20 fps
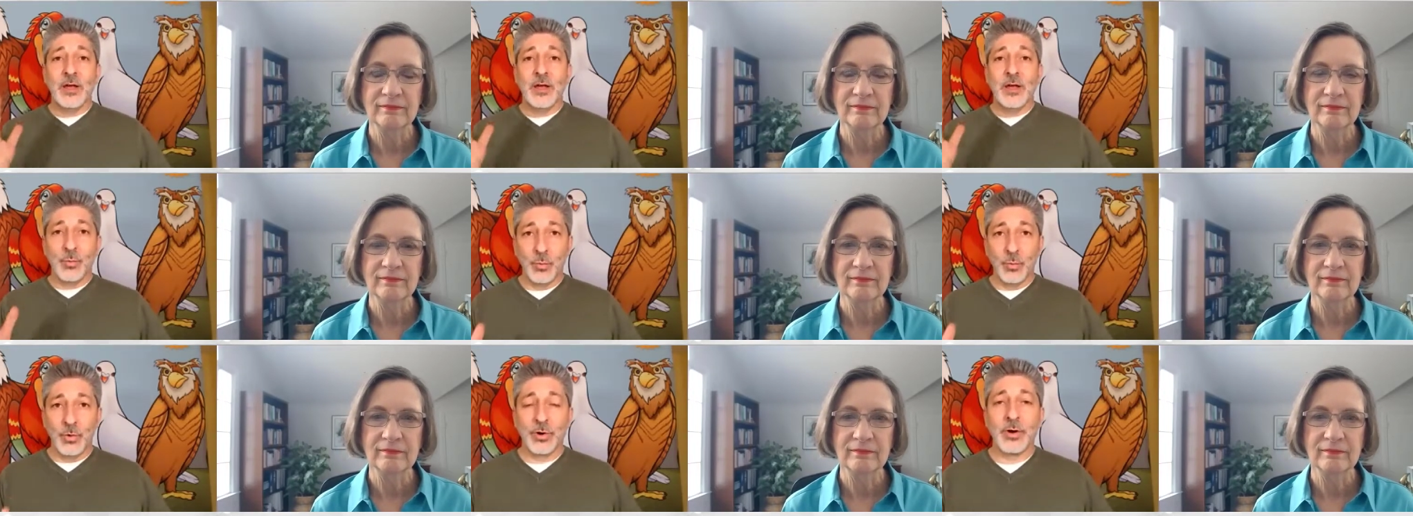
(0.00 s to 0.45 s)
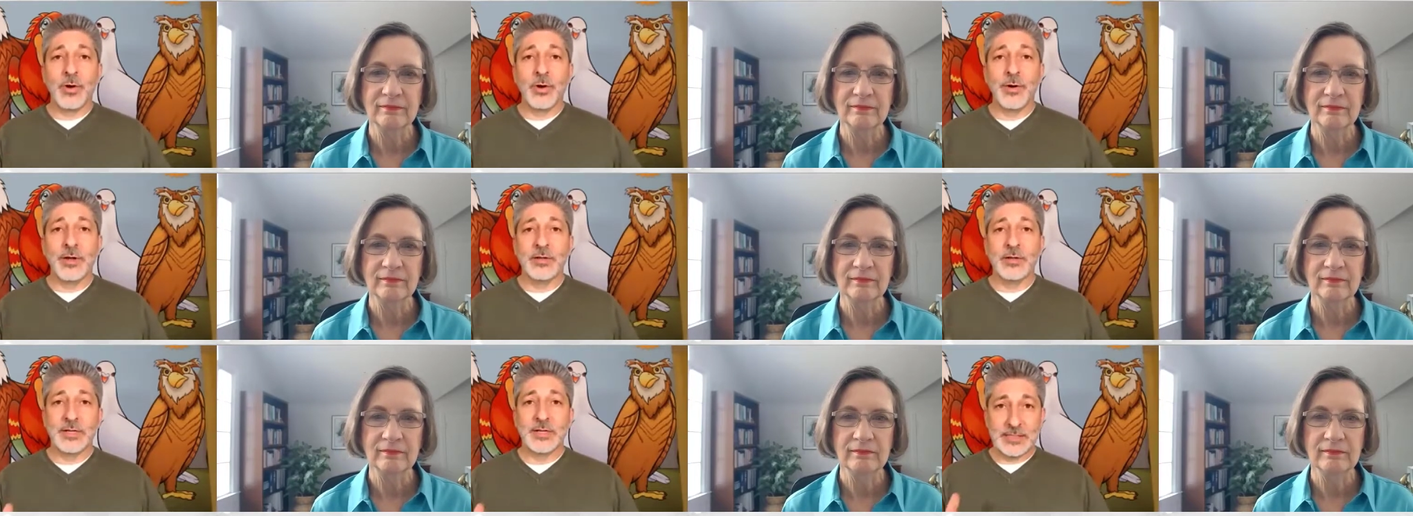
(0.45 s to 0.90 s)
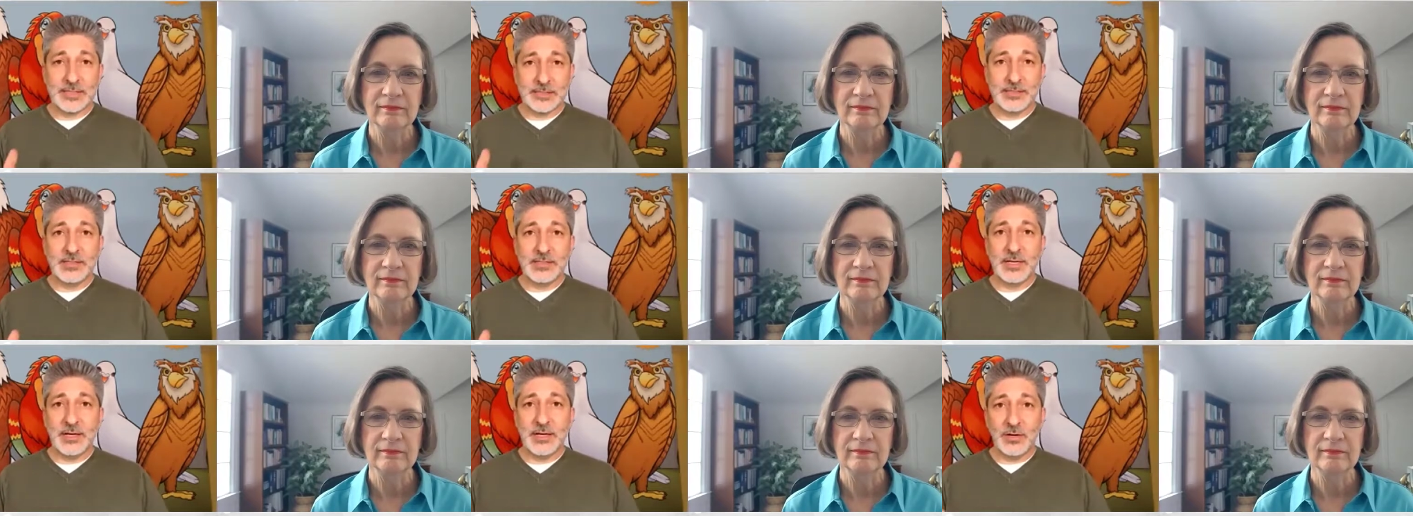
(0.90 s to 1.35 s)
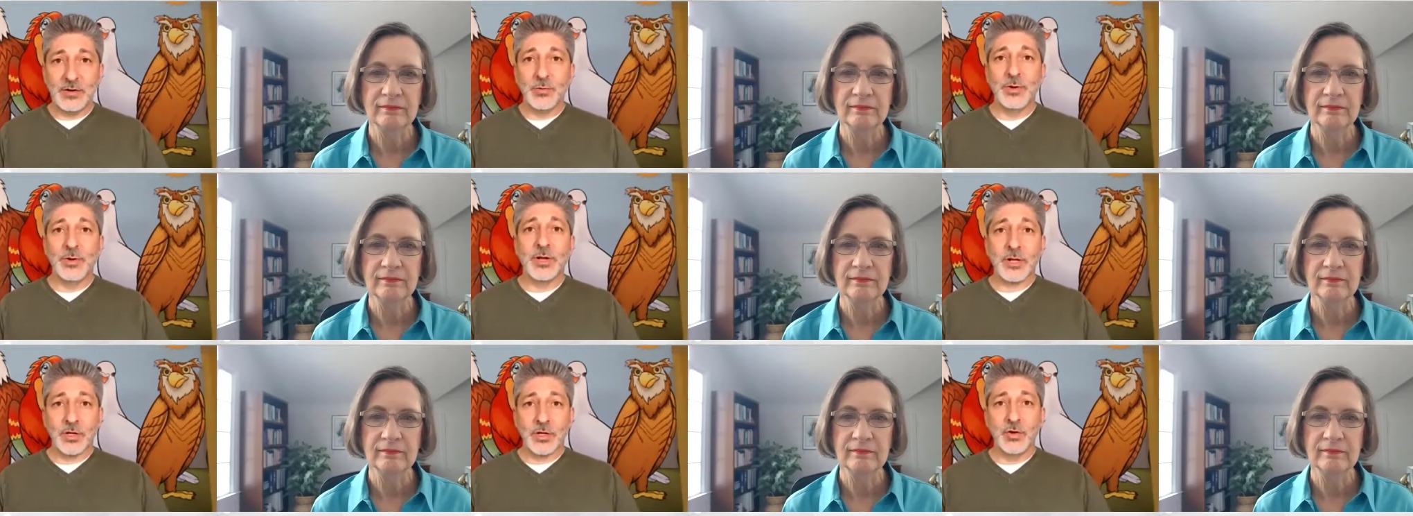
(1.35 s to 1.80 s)
Speaker 1: we're going to seat you
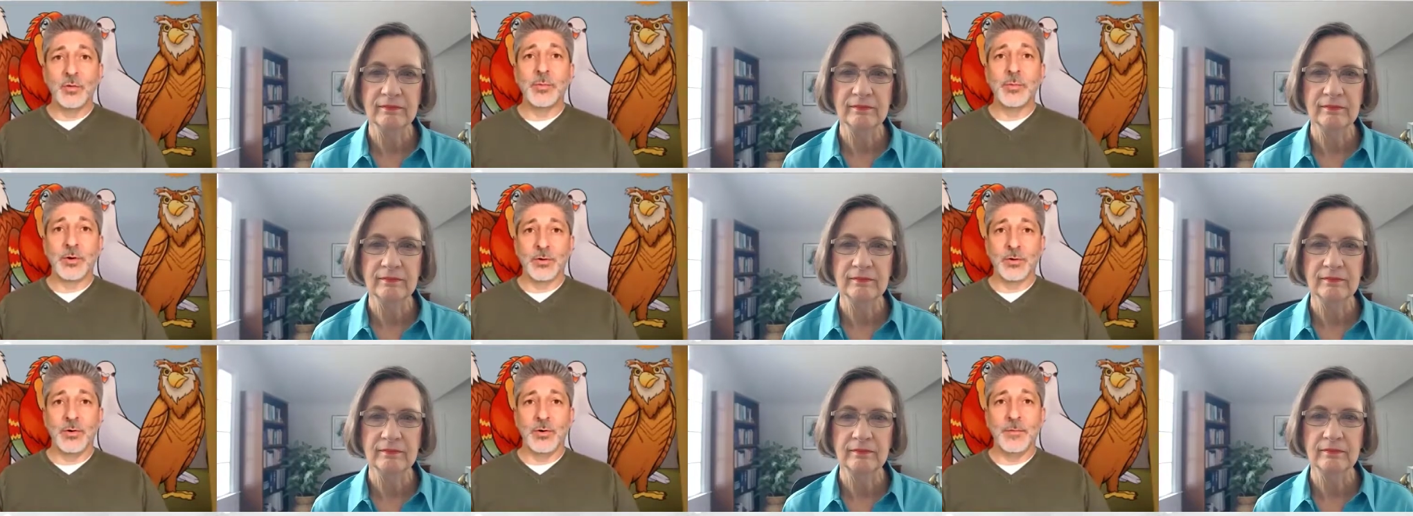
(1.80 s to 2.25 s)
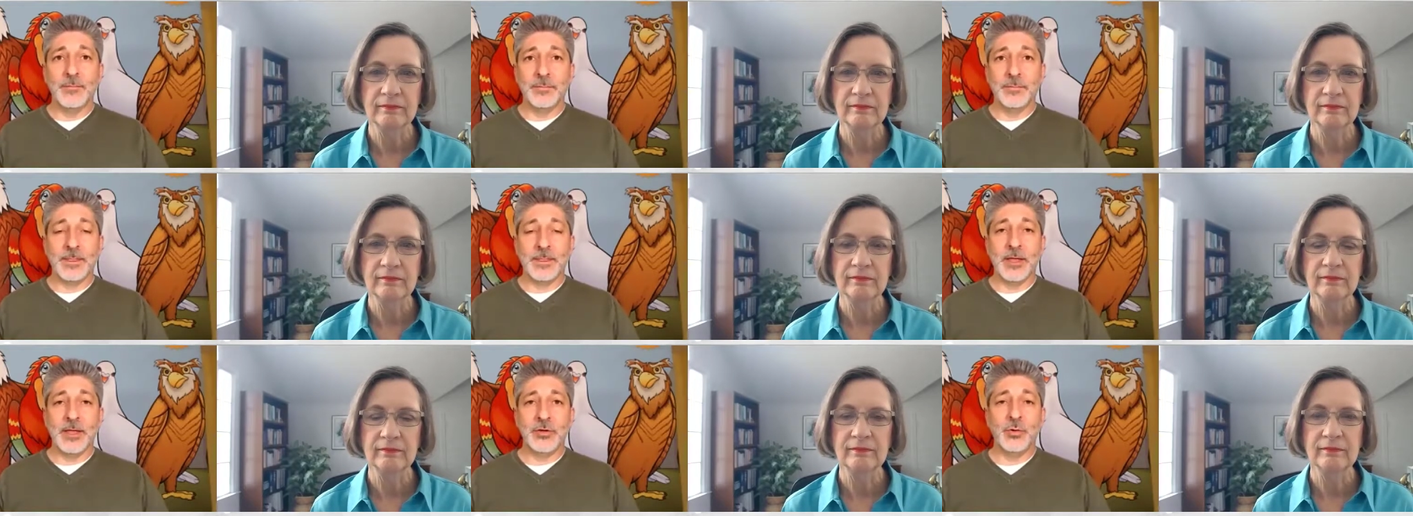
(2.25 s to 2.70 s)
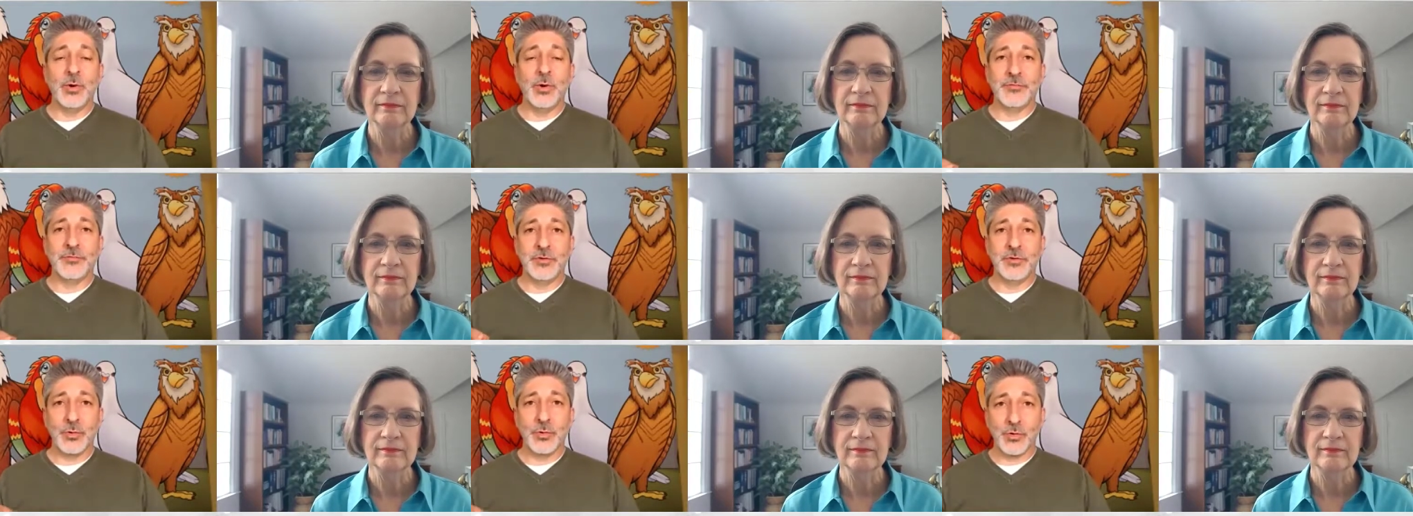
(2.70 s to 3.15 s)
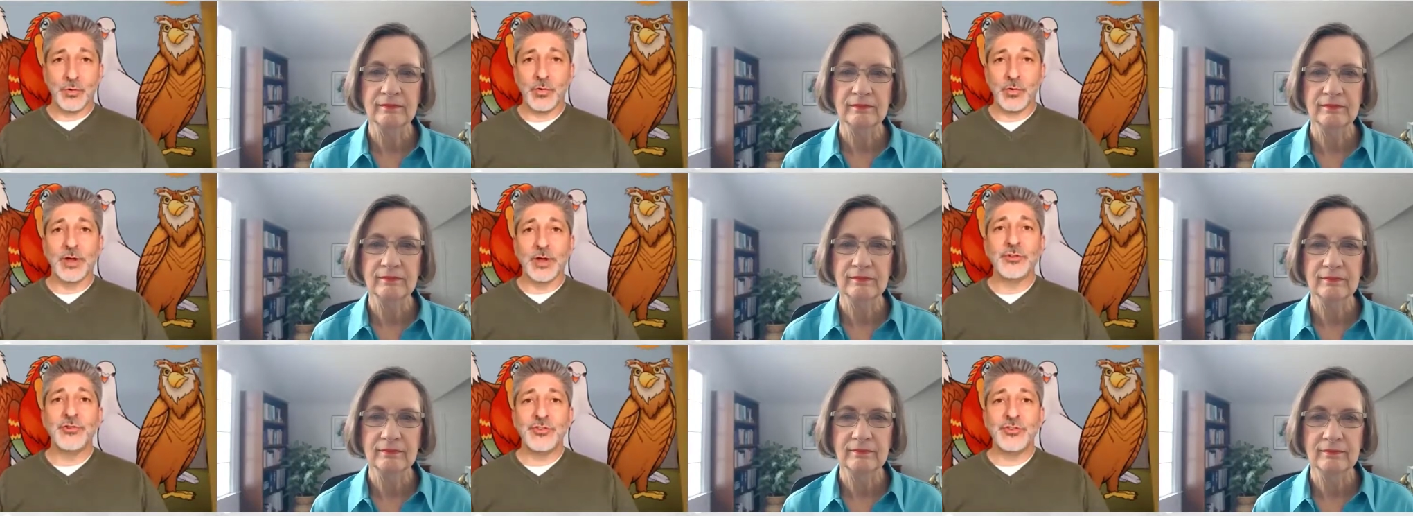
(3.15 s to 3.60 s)
in a cubicle and you have to
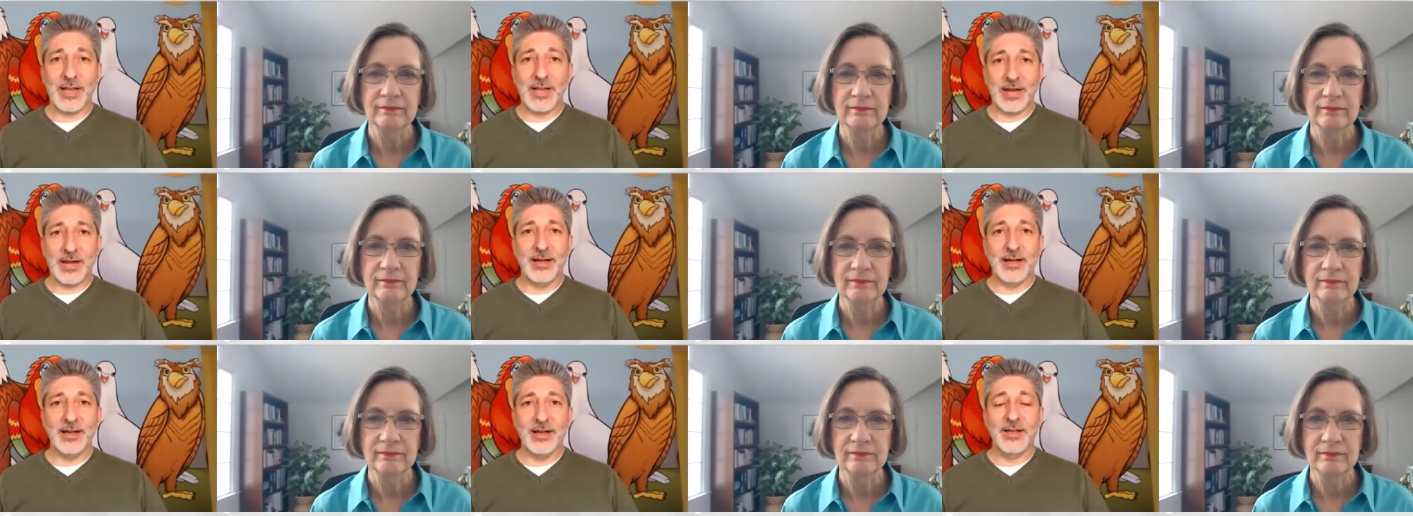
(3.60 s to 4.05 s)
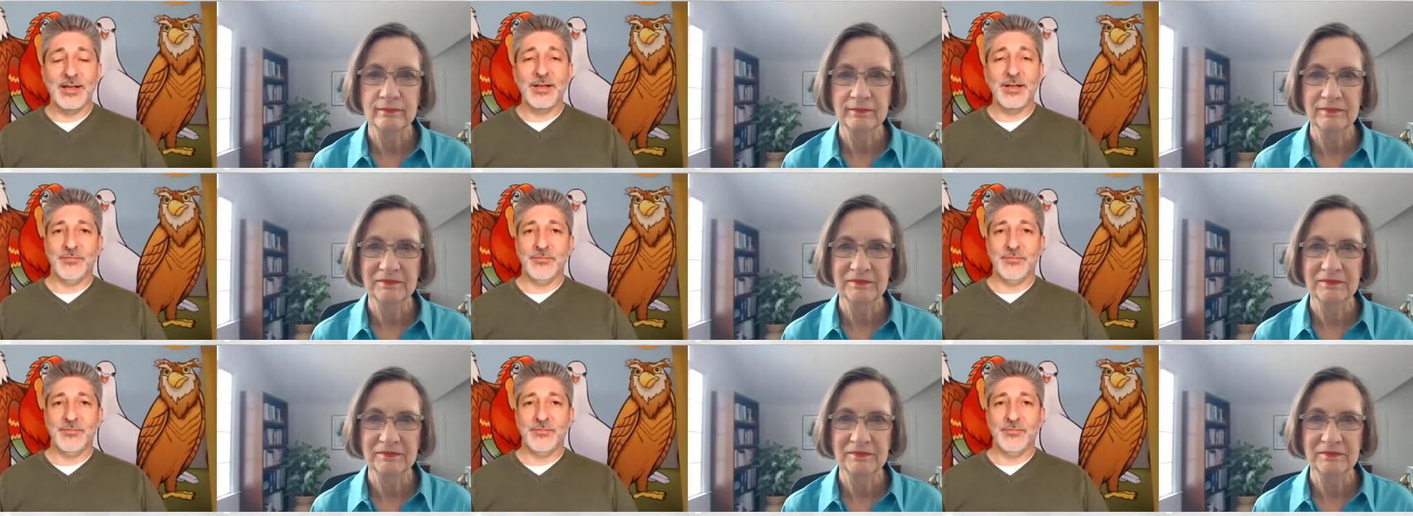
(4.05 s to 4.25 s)
crunch data